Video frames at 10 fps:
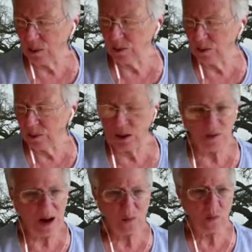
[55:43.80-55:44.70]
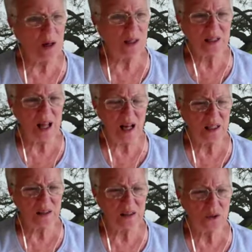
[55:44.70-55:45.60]
would be around 1 o'clock
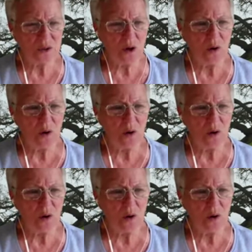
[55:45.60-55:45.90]
or so